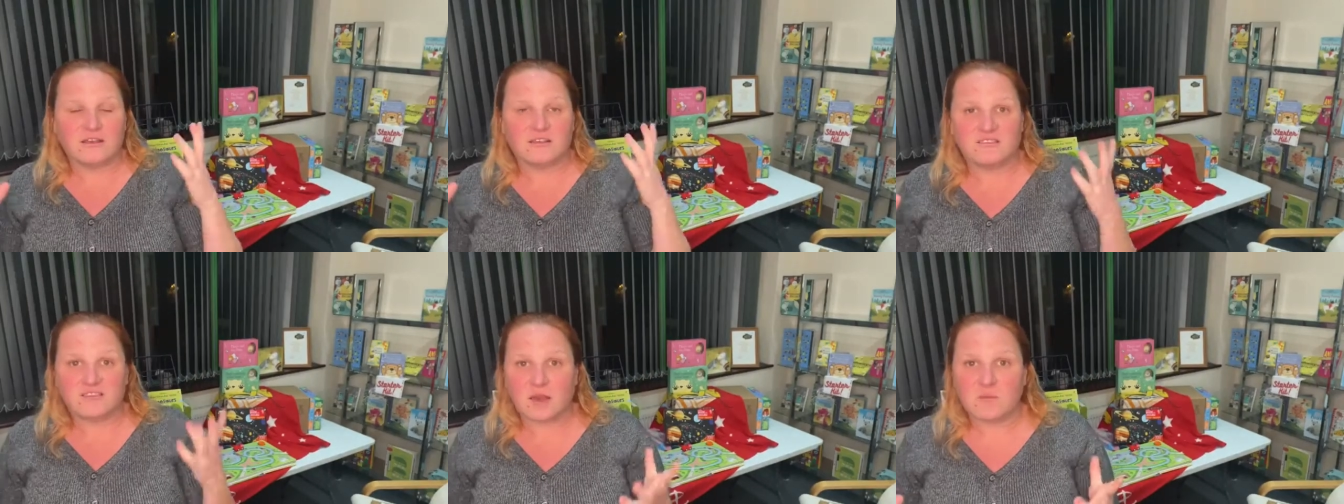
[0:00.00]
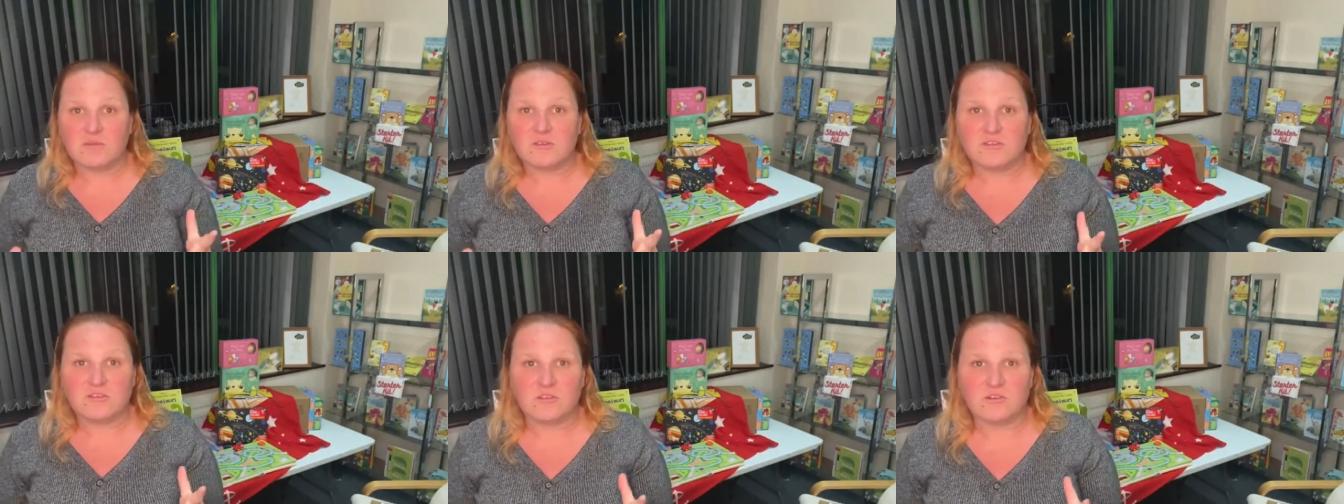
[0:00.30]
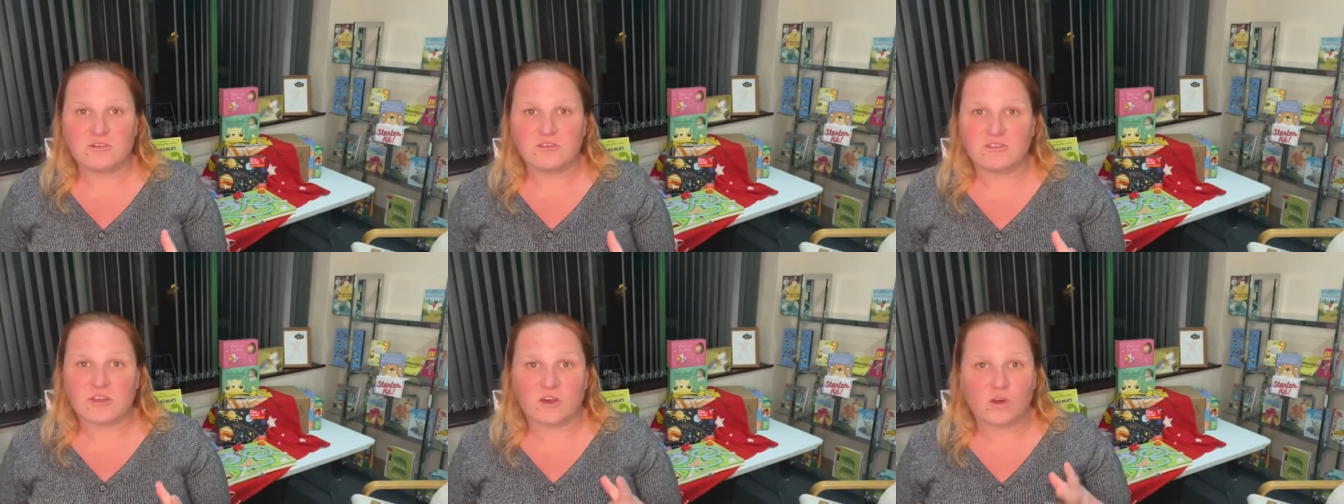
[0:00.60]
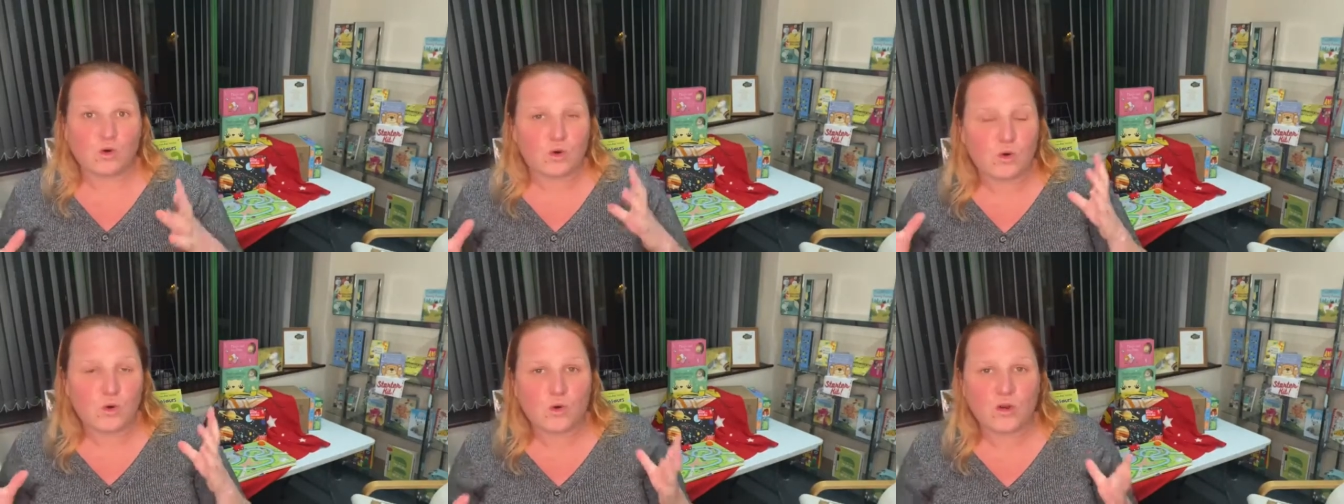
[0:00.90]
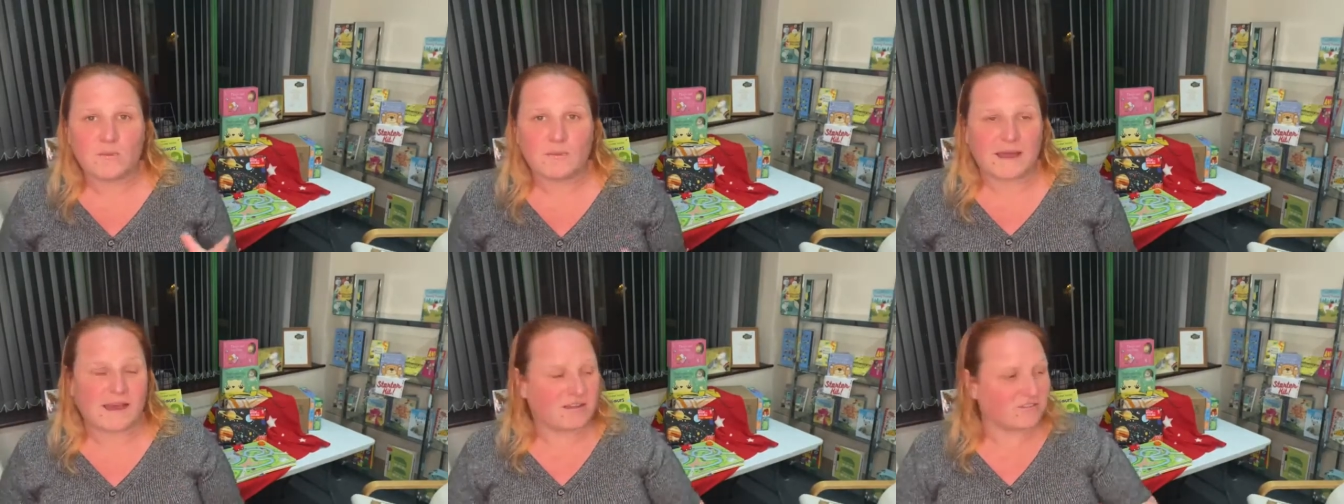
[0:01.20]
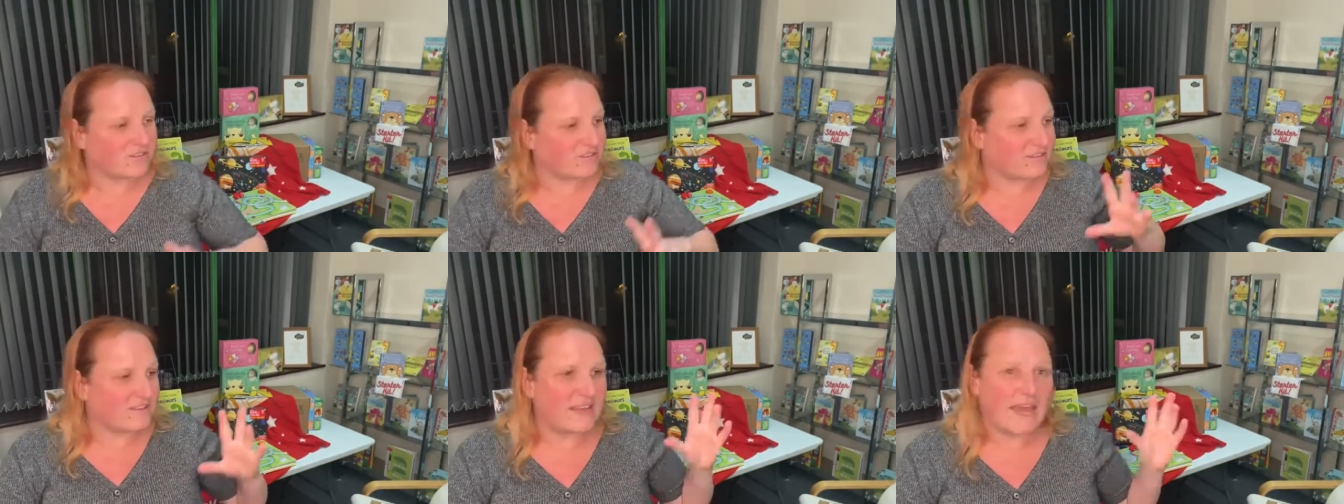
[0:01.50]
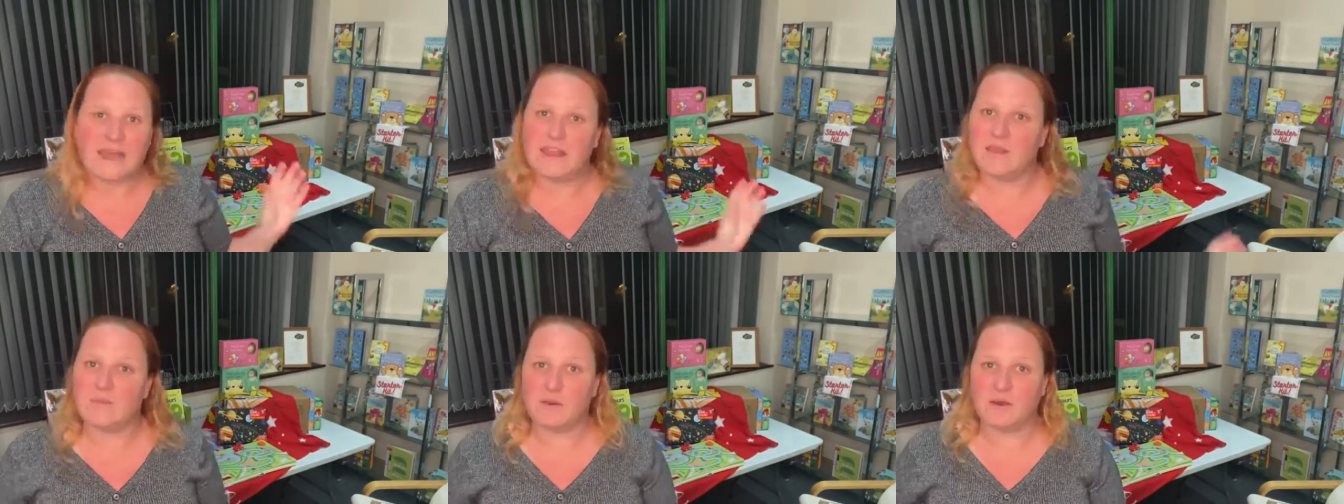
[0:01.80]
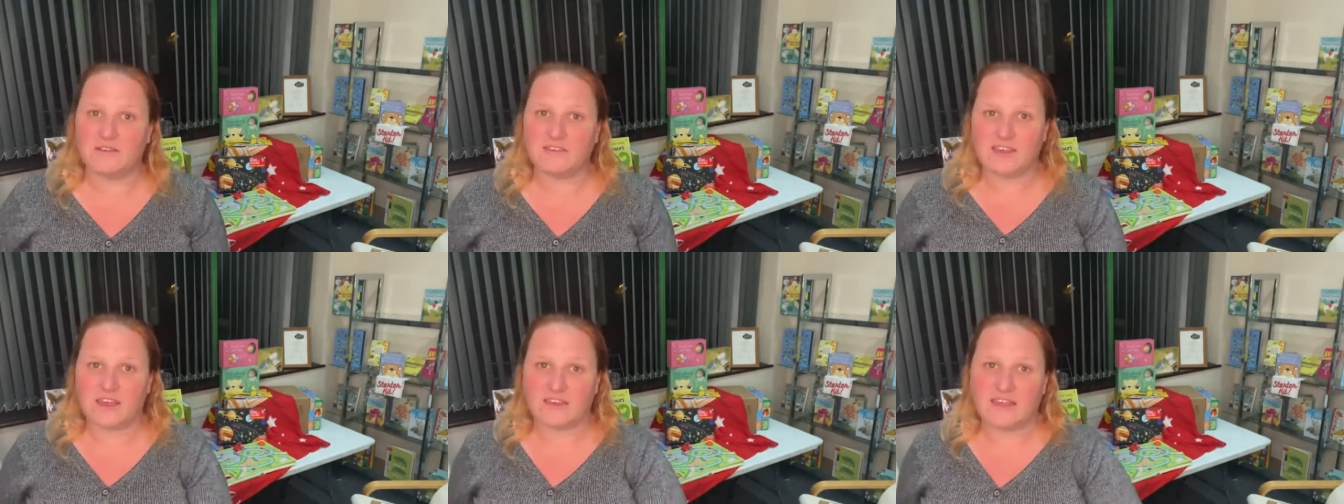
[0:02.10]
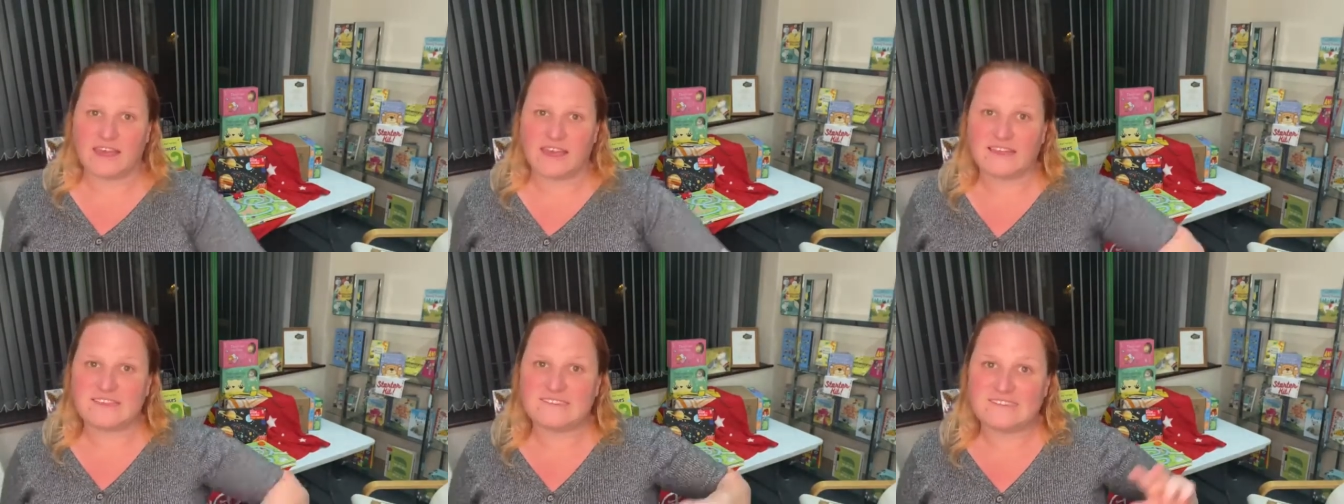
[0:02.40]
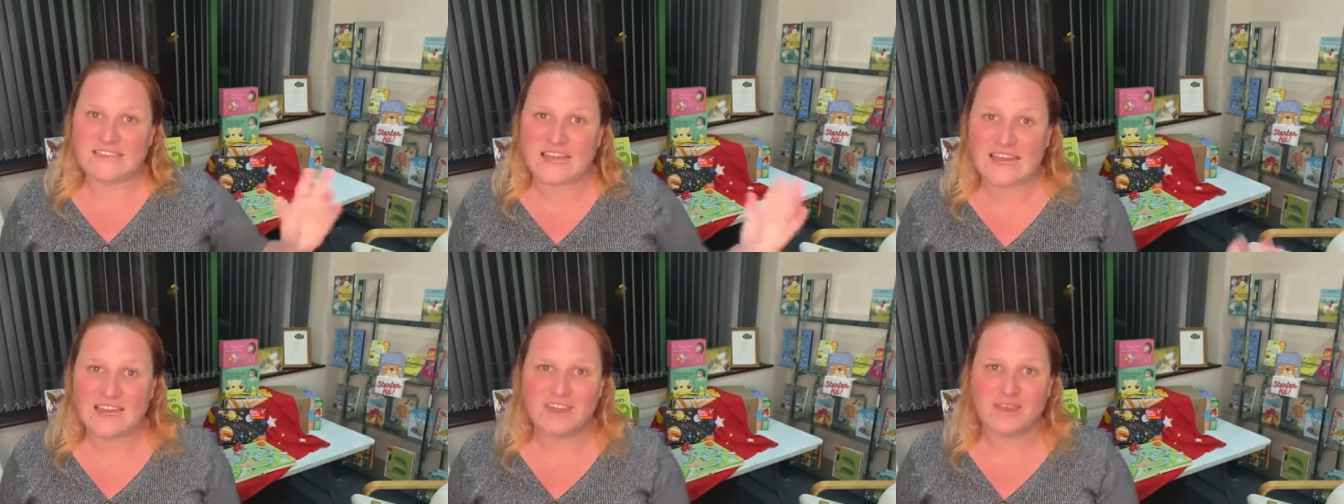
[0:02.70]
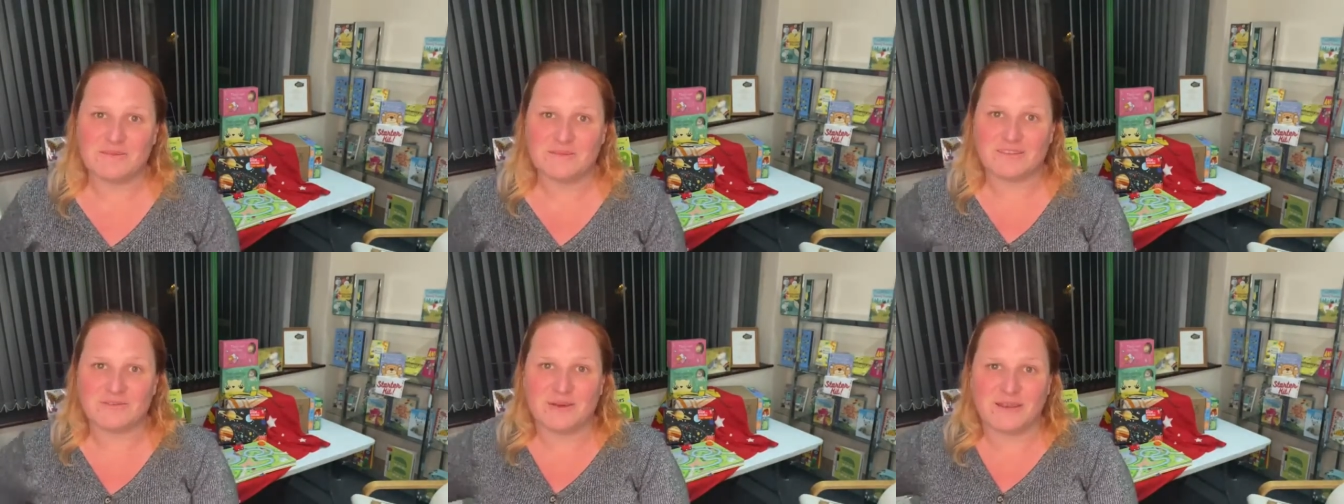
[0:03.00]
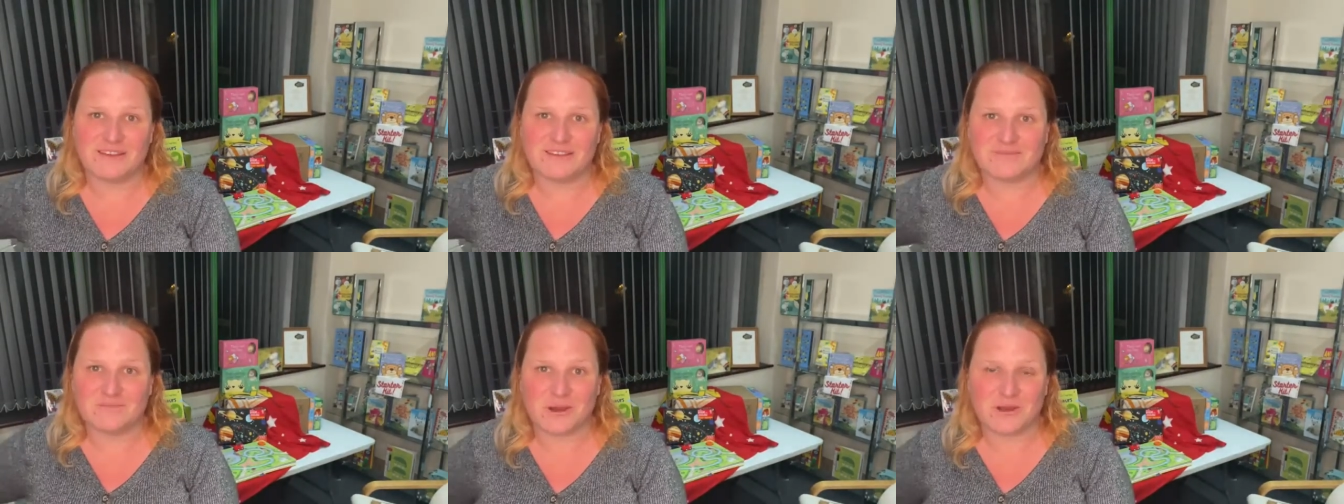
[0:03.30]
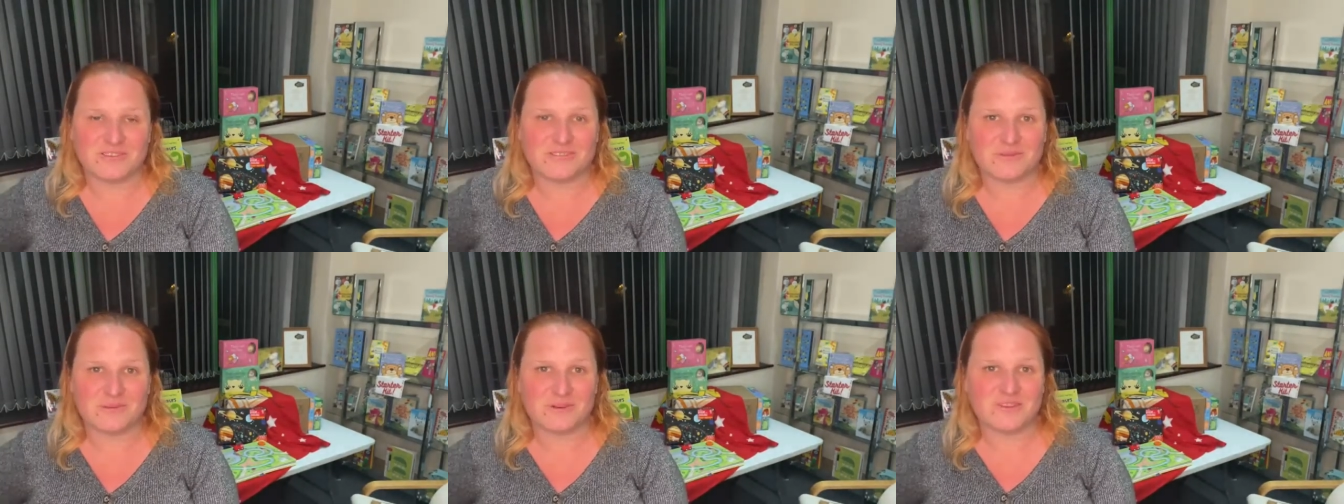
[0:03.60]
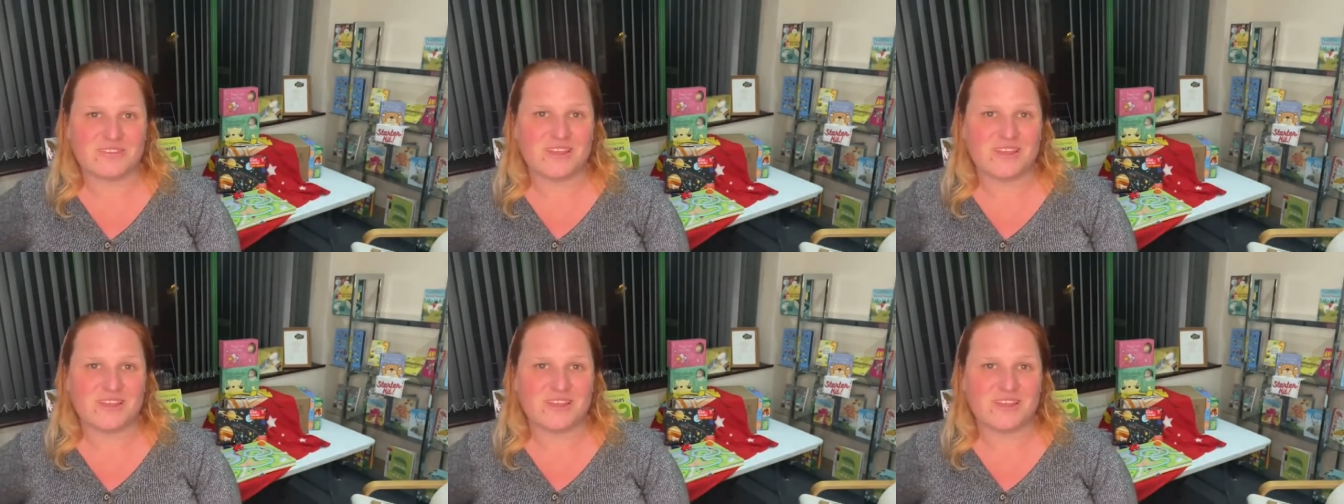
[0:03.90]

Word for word: some stores are all about just getting the books out there, selling them as quick as possible.